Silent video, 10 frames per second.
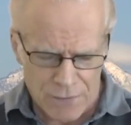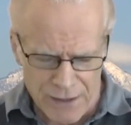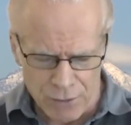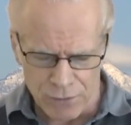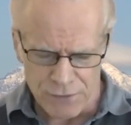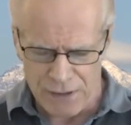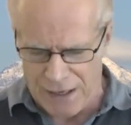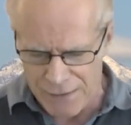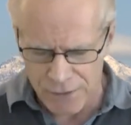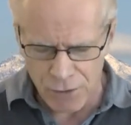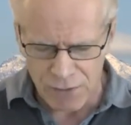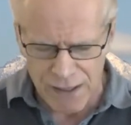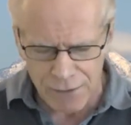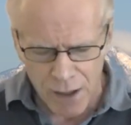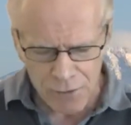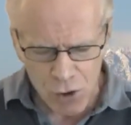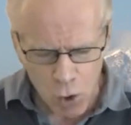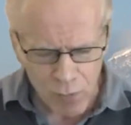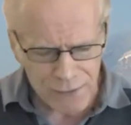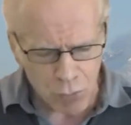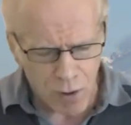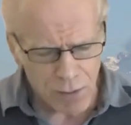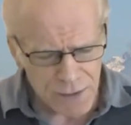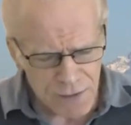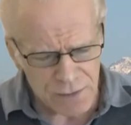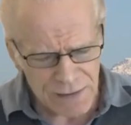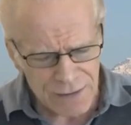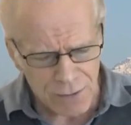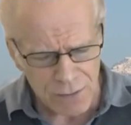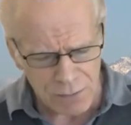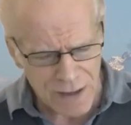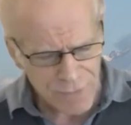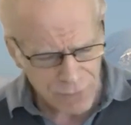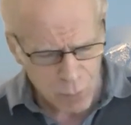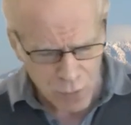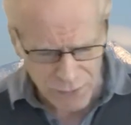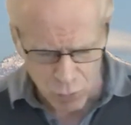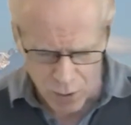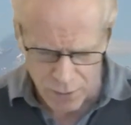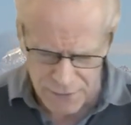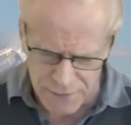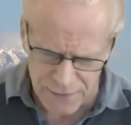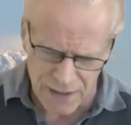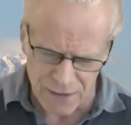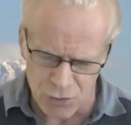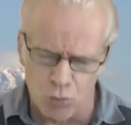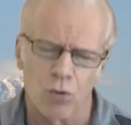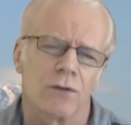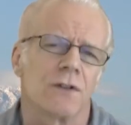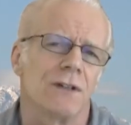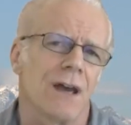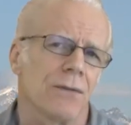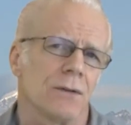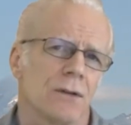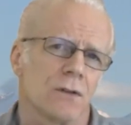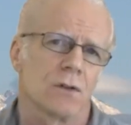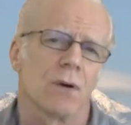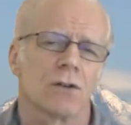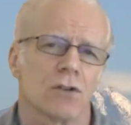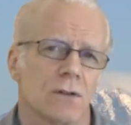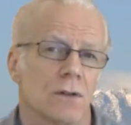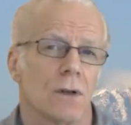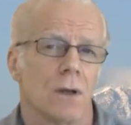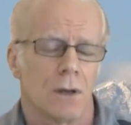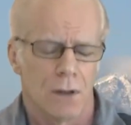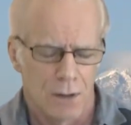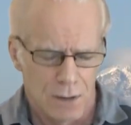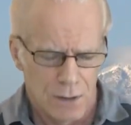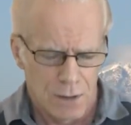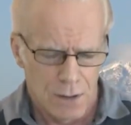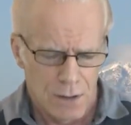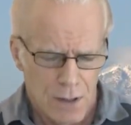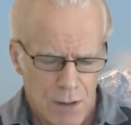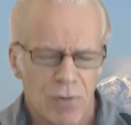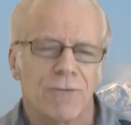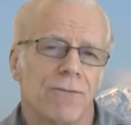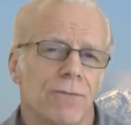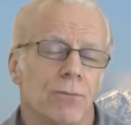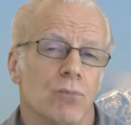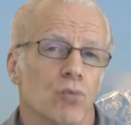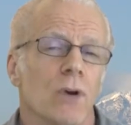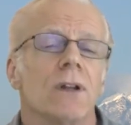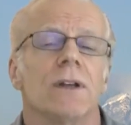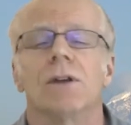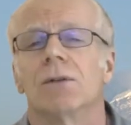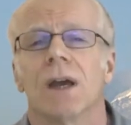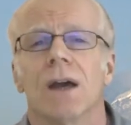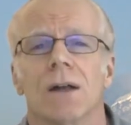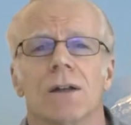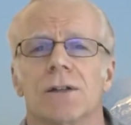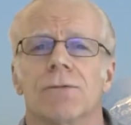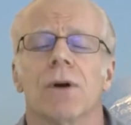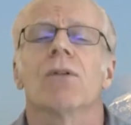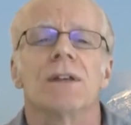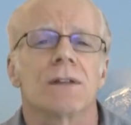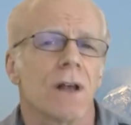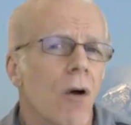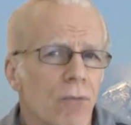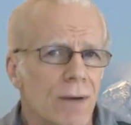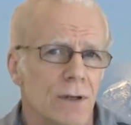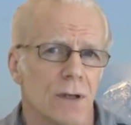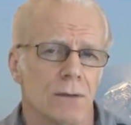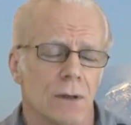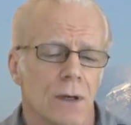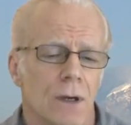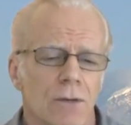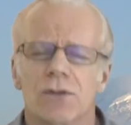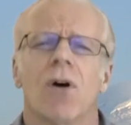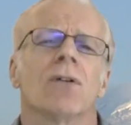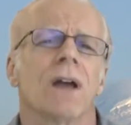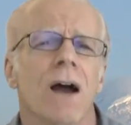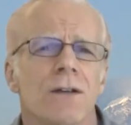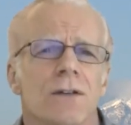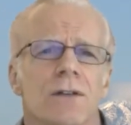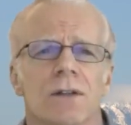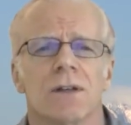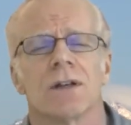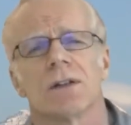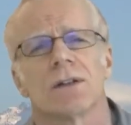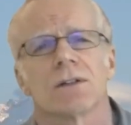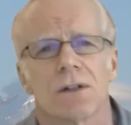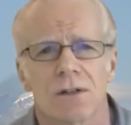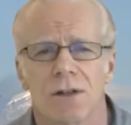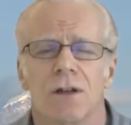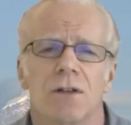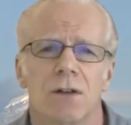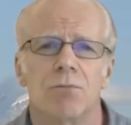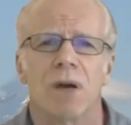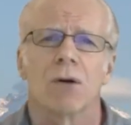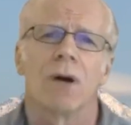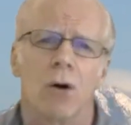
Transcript: They are saying that you cannot know what qualities lead unto life from what qualities tend towards death and destruction. But really, you can. It's very self-evident. There's all kinds of statistics and studies that bear